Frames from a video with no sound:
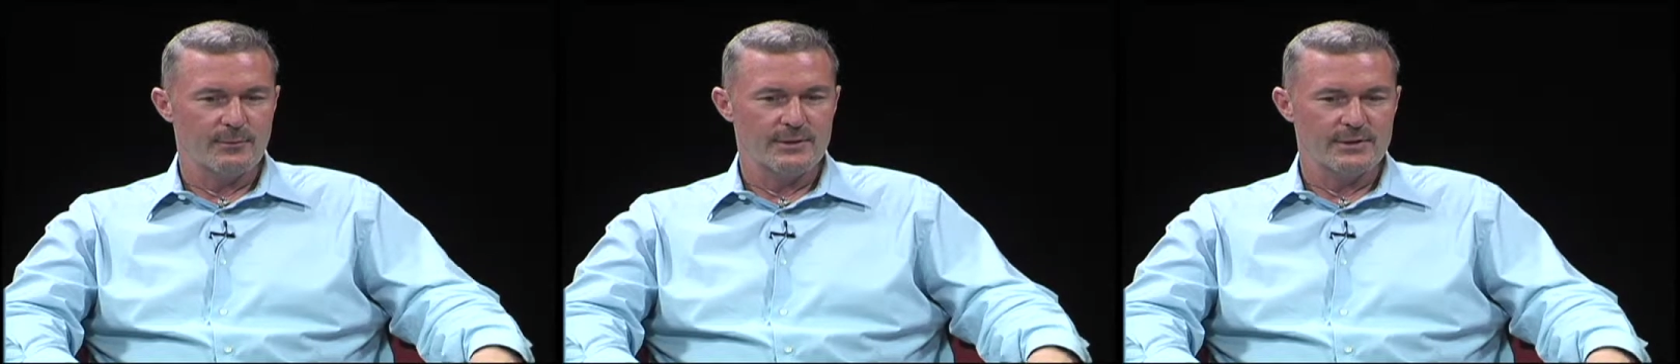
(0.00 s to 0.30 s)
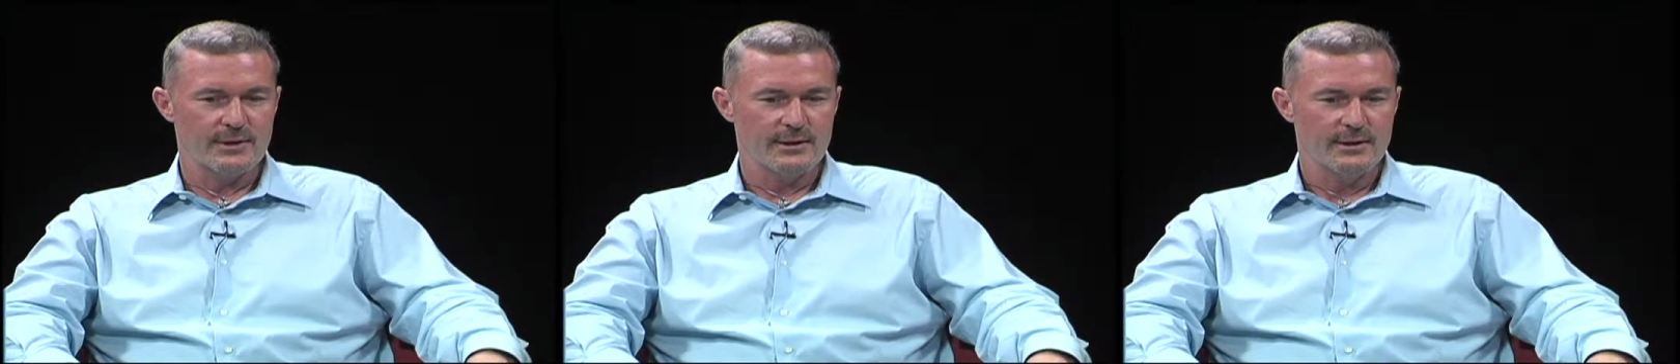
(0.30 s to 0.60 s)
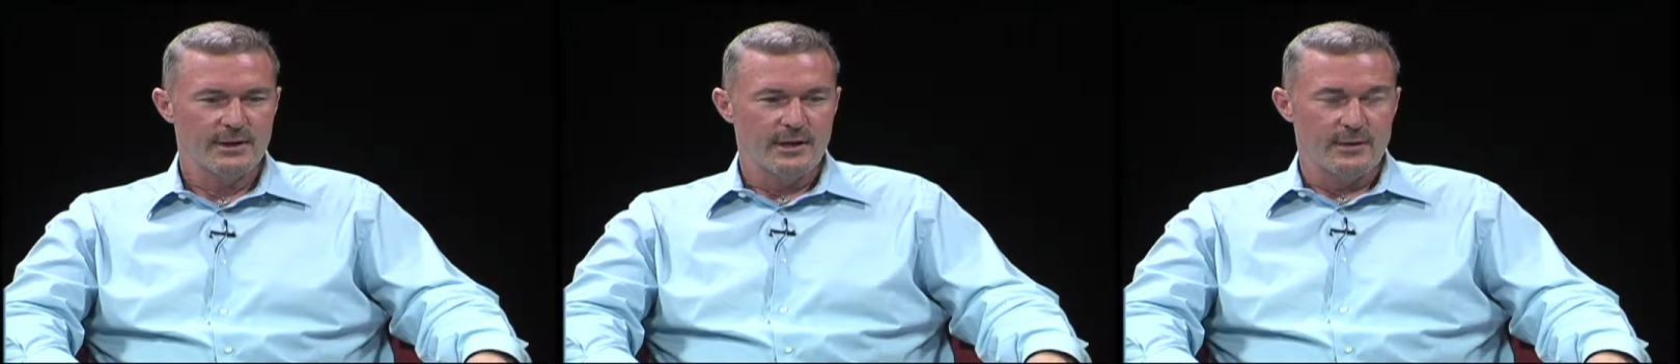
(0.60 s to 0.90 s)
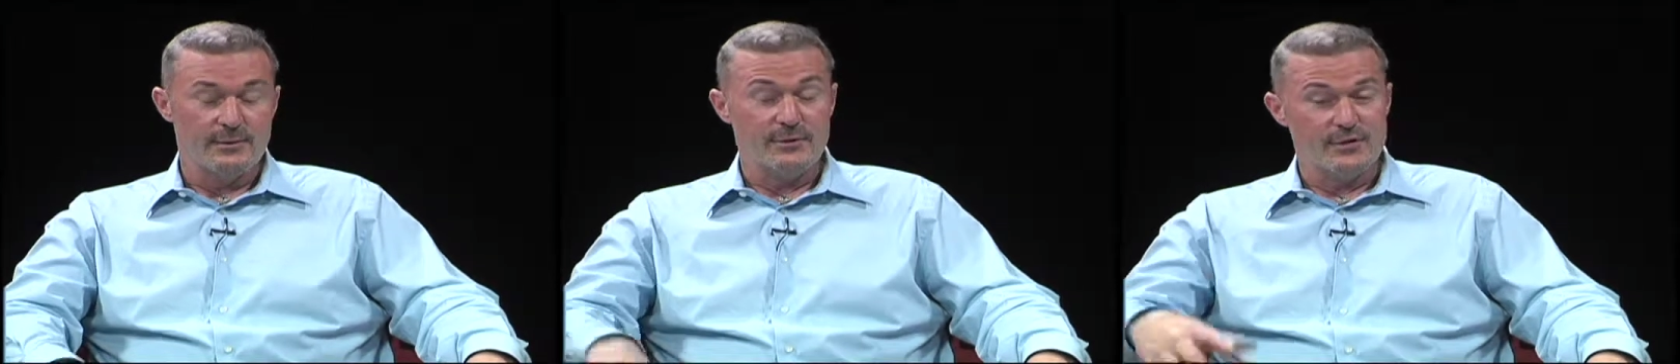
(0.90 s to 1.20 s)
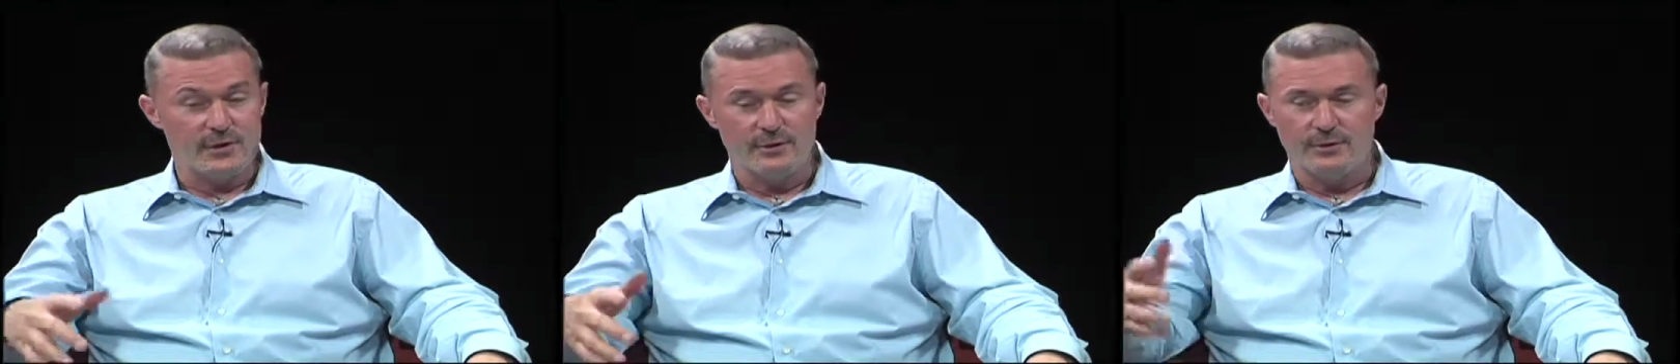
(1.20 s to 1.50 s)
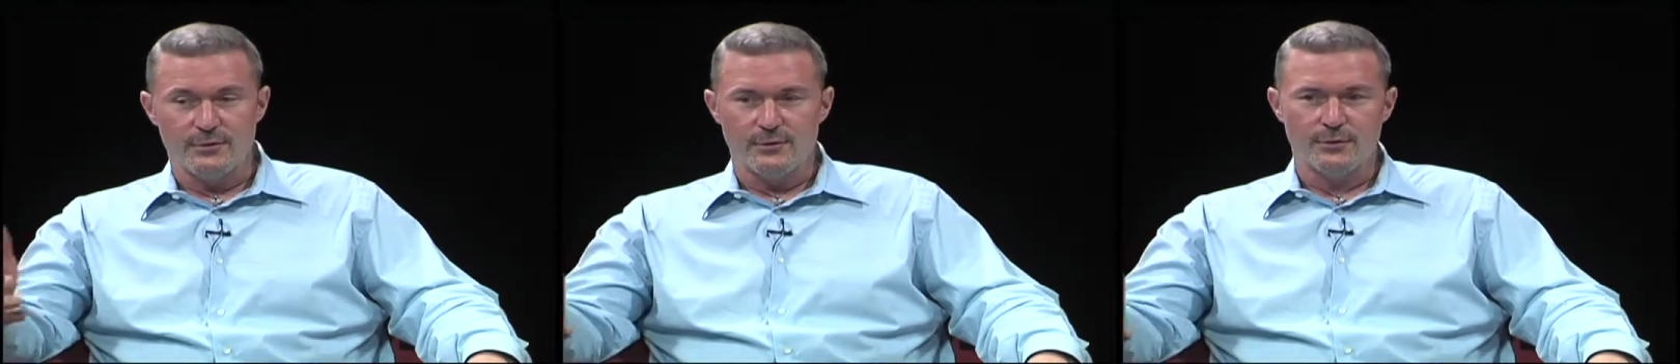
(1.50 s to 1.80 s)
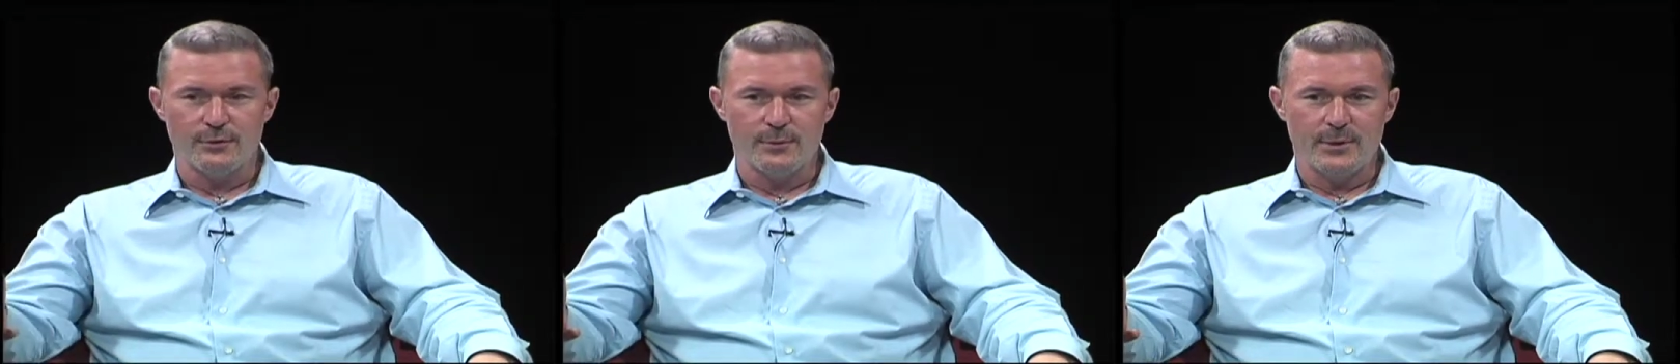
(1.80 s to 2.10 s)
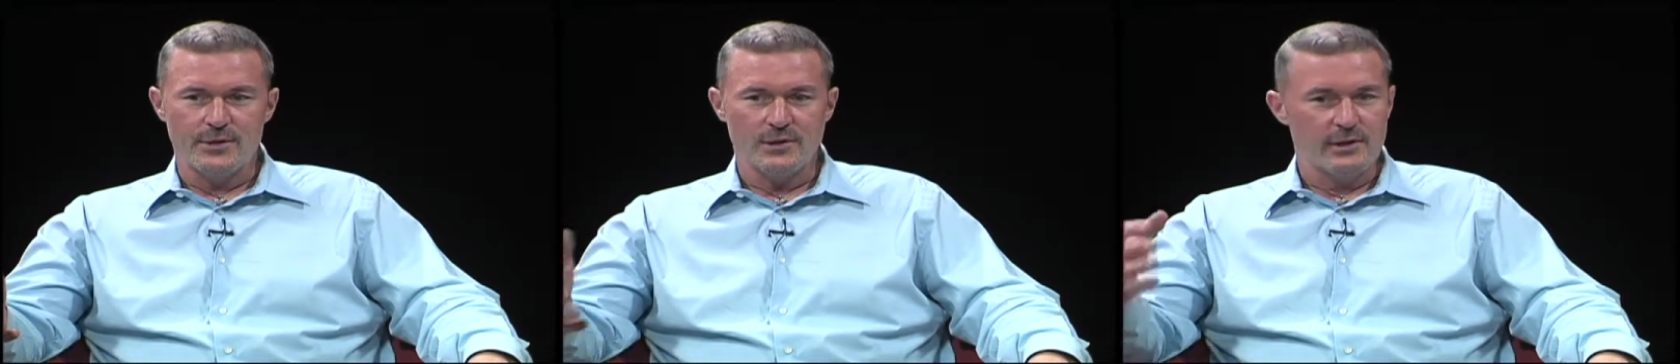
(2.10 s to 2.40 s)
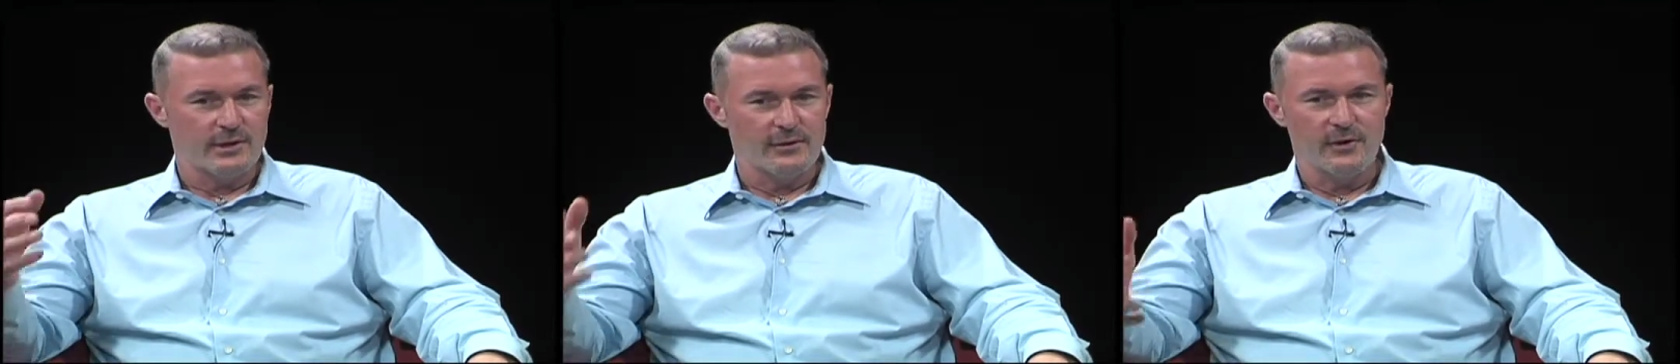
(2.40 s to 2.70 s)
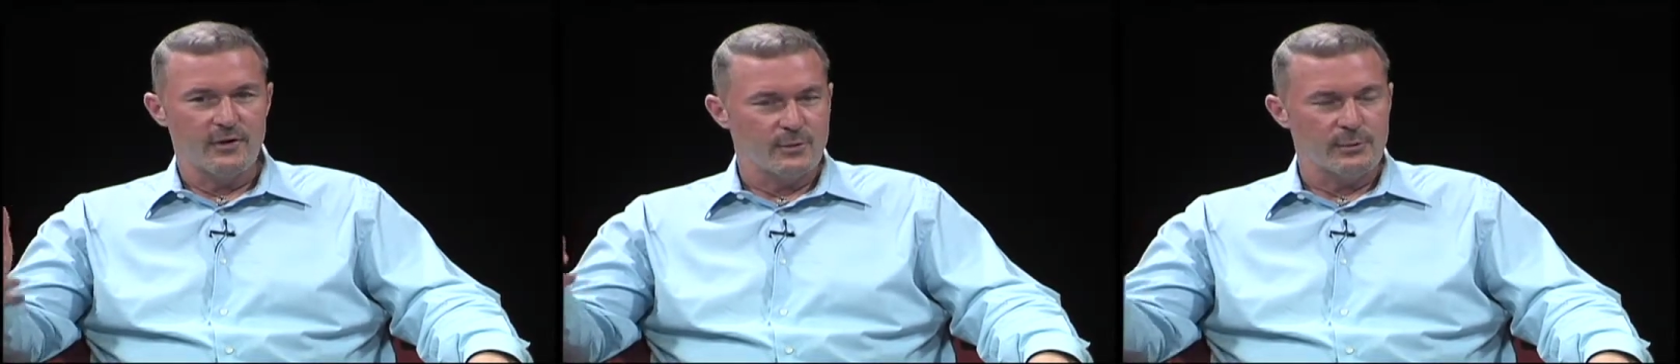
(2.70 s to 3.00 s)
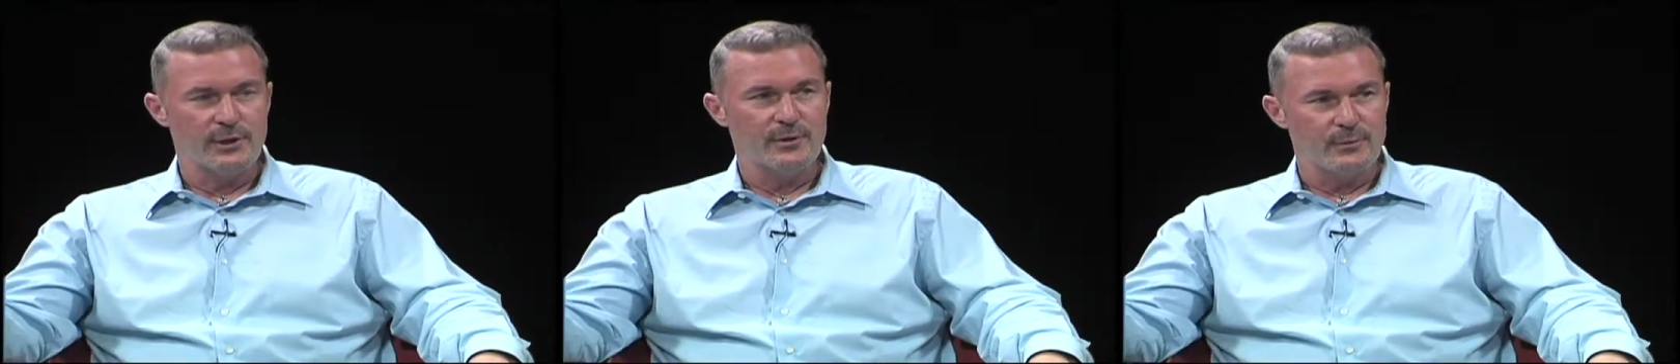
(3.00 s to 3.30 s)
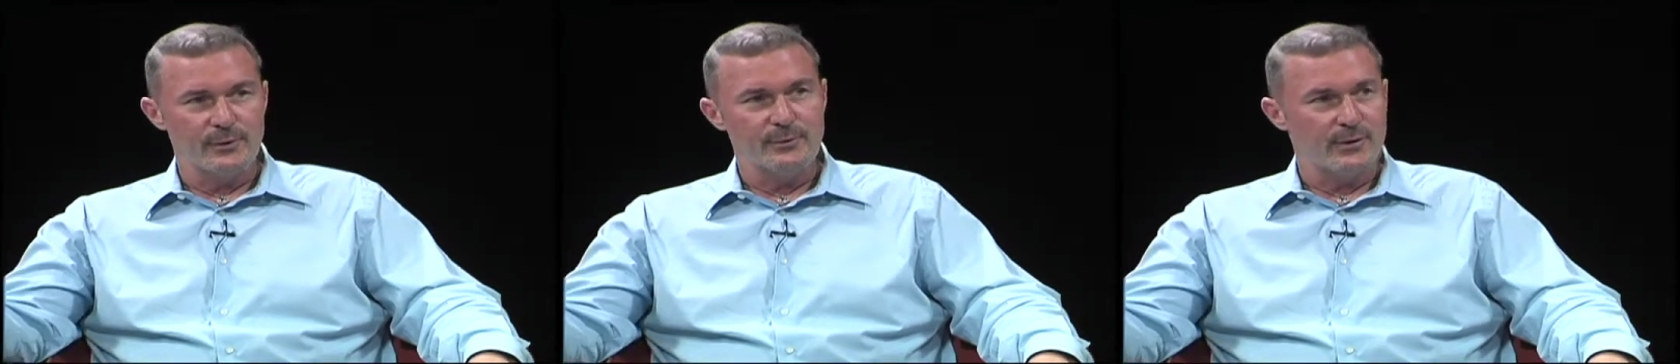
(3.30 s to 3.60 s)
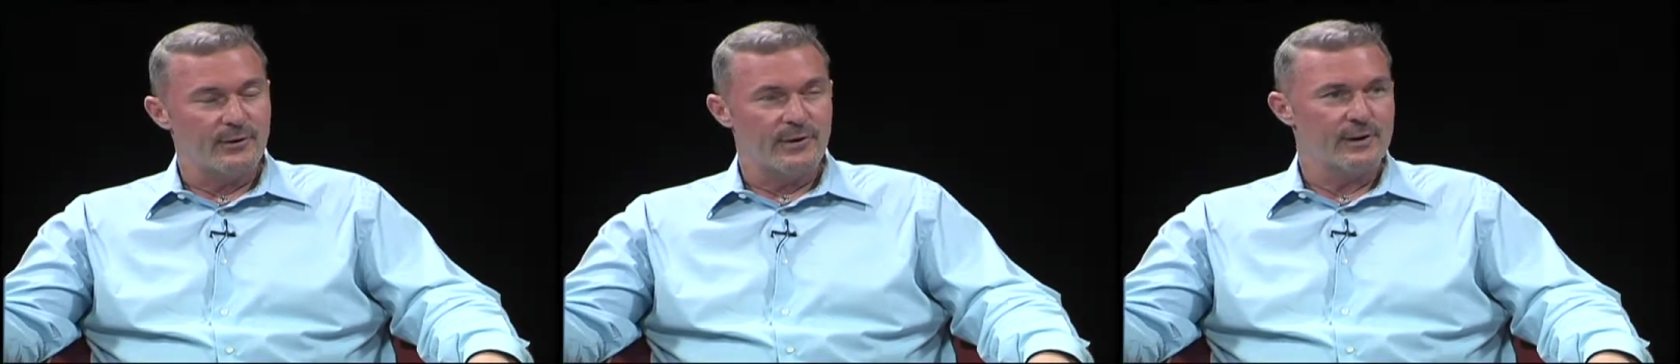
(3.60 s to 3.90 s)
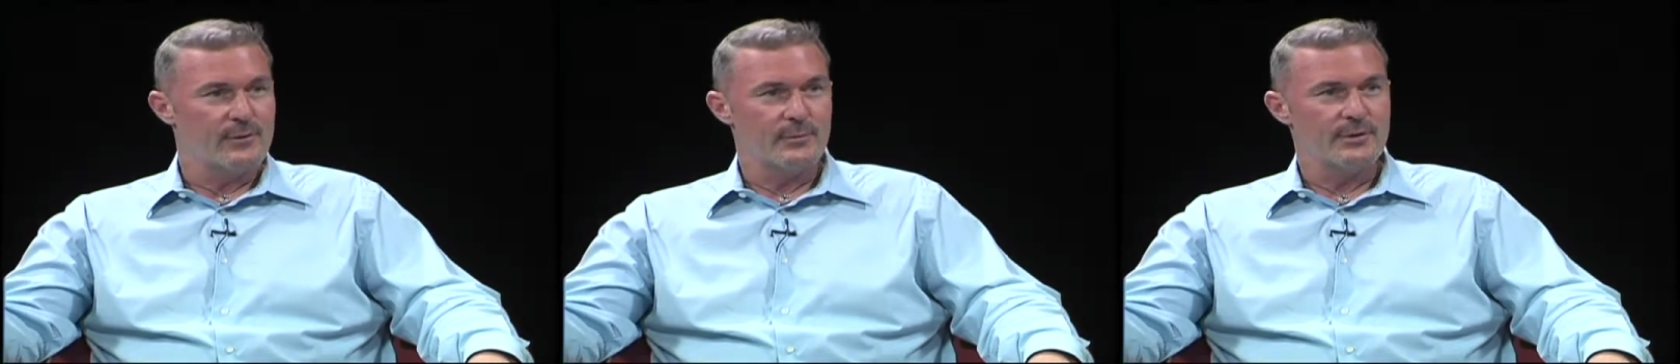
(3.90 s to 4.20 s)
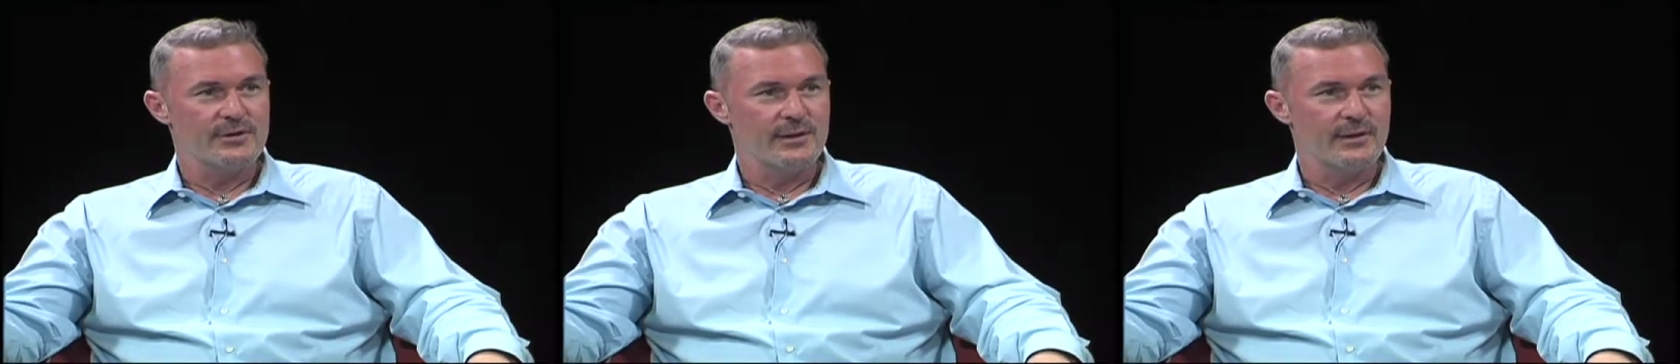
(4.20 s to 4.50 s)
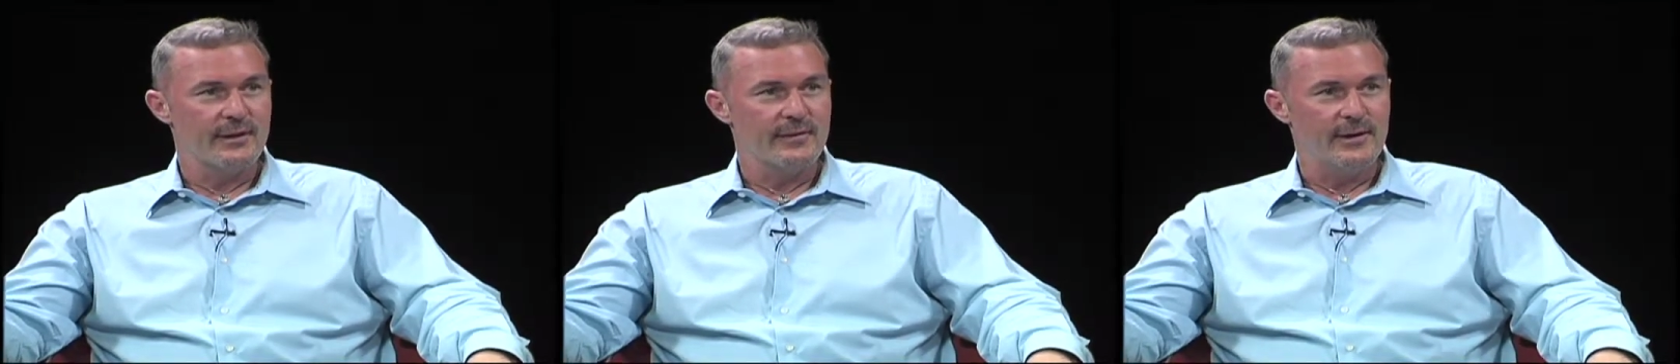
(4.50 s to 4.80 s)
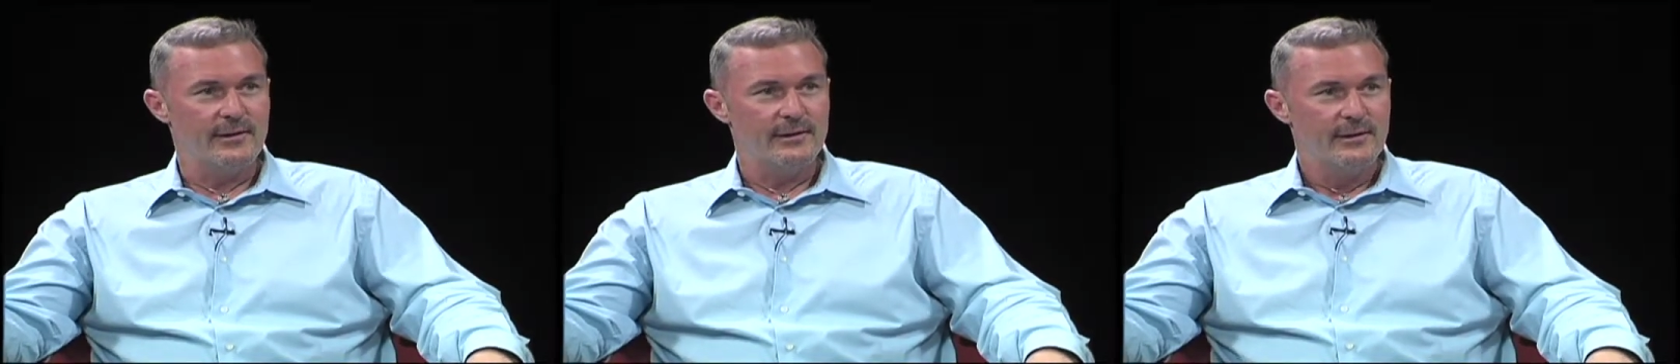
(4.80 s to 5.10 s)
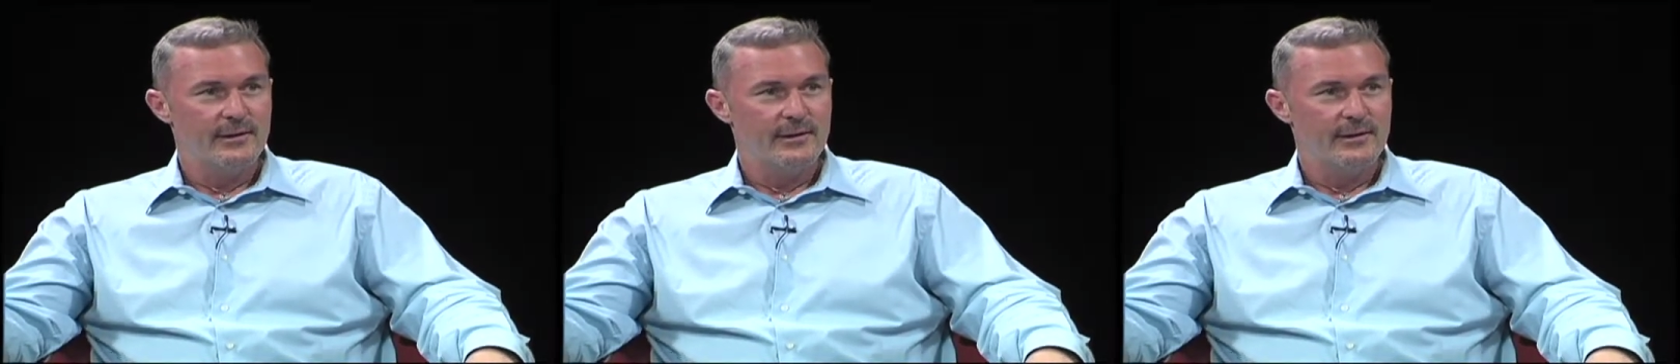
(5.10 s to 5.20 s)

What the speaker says: But I mean, you're basically killing all the blood and bone marrow out of that person, and then